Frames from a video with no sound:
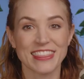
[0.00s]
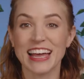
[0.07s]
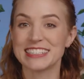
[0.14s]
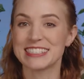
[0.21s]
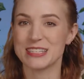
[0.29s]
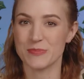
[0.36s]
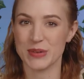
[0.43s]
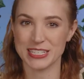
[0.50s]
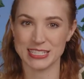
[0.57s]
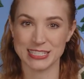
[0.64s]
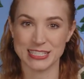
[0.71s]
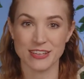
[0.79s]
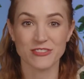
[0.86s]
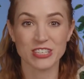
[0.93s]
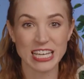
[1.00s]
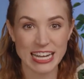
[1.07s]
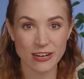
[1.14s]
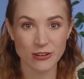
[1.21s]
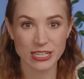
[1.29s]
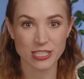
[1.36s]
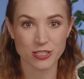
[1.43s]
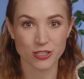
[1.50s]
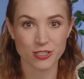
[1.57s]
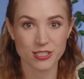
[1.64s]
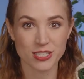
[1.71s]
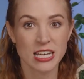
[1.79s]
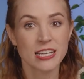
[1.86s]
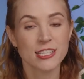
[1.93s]
That's the basics of
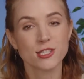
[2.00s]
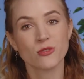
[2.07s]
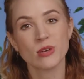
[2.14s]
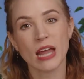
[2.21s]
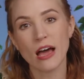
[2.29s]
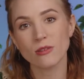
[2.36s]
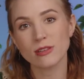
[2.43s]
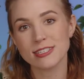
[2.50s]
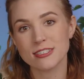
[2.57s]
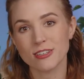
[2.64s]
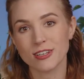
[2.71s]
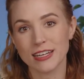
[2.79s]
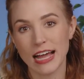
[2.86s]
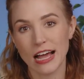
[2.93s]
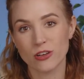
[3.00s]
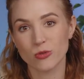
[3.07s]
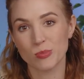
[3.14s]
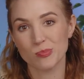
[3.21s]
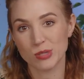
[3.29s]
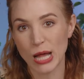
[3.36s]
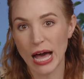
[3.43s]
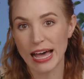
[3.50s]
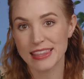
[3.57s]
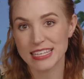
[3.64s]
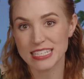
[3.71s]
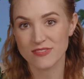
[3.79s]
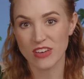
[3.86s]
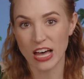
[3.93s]
characters, so now let's look at how to apply
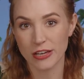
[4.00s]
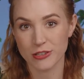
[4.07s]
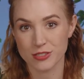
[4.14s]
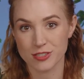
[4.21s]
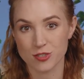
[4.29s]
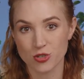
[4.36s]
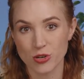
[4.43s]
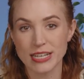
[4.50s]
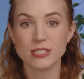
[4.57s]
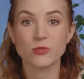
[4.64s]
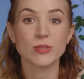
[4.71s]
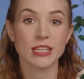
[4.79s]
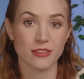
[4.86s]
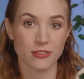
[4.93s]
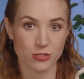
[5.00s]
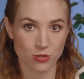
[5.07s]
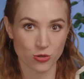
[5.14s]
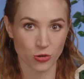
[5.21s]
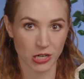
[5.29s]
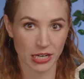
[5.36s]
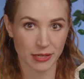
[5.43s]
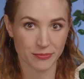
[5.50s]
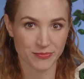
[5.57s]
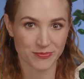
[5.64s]
these values and traits within the story.